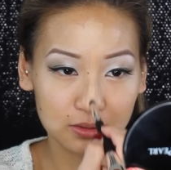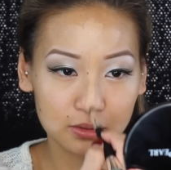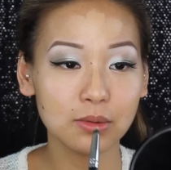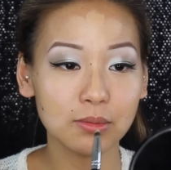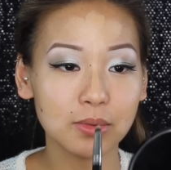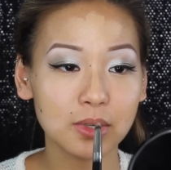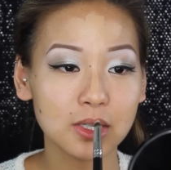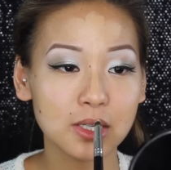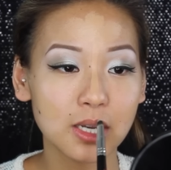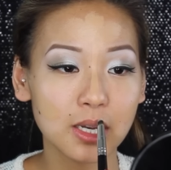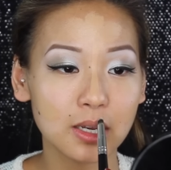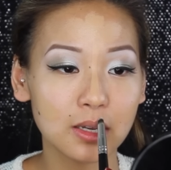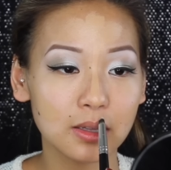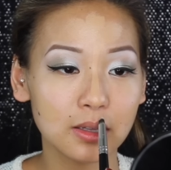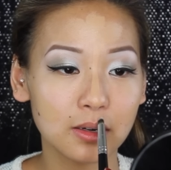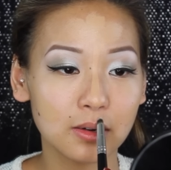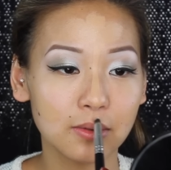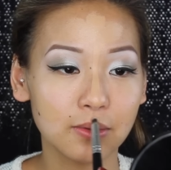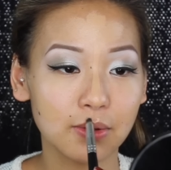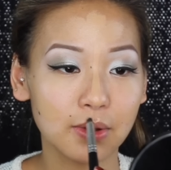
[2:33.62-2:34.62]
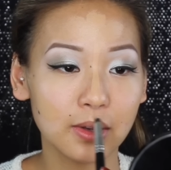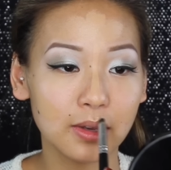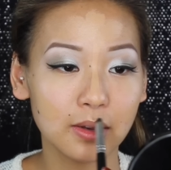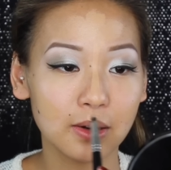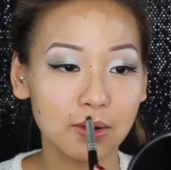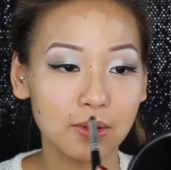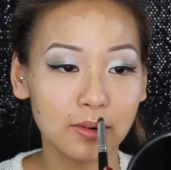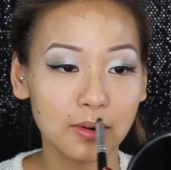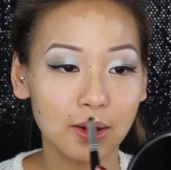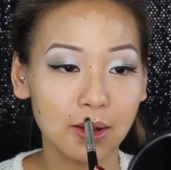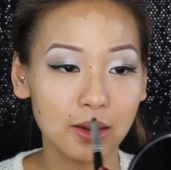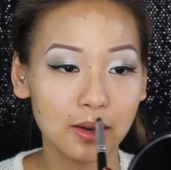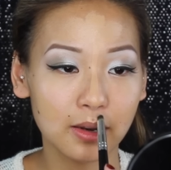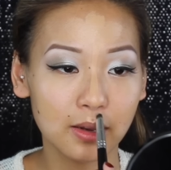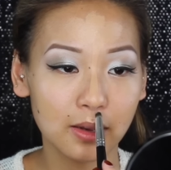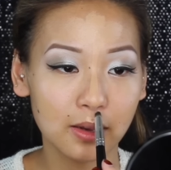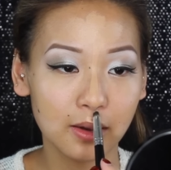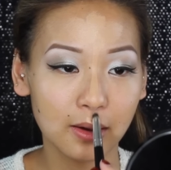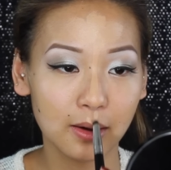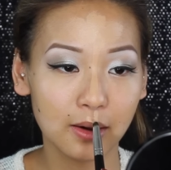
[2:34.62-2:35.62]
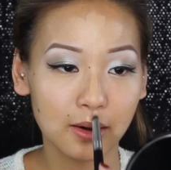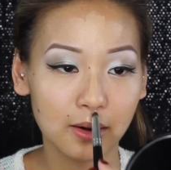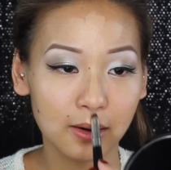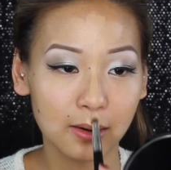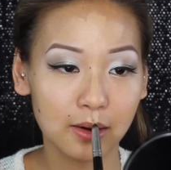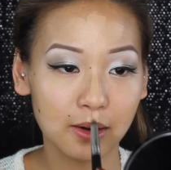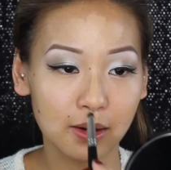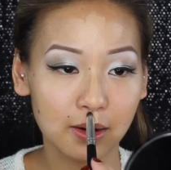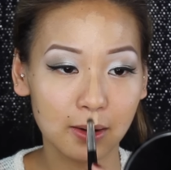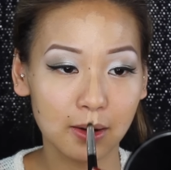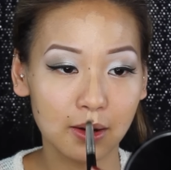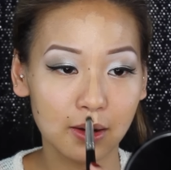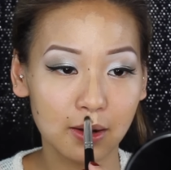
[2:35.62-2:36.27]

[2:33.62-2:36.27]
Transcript: I'm gonna take a little bit right here,